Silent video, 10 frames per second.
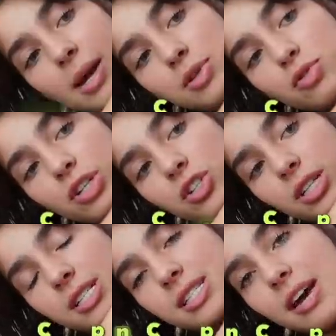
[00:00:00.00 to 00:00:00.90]
It was
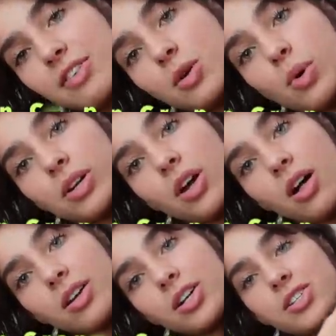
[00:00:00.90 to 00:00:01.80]
originally
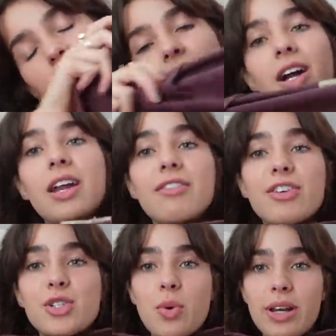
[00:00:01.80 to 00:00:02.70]
$71 and I got it for
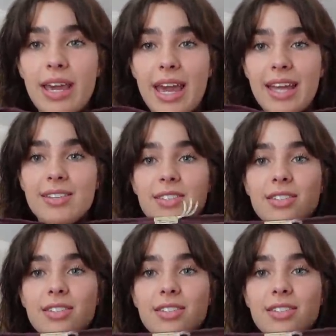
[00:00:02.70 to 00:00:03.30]
28.